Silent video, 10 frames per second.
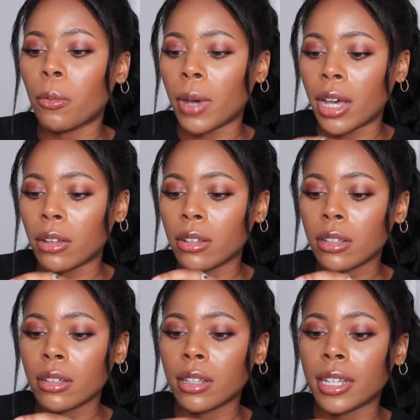
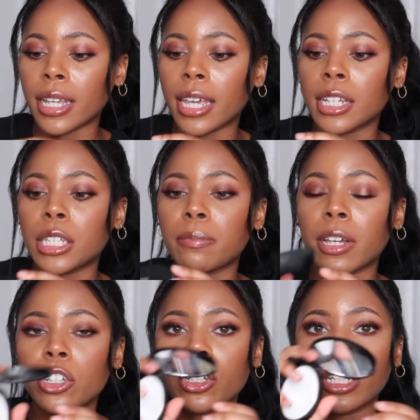well like
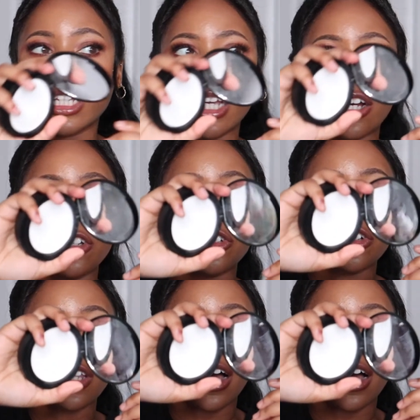especially under the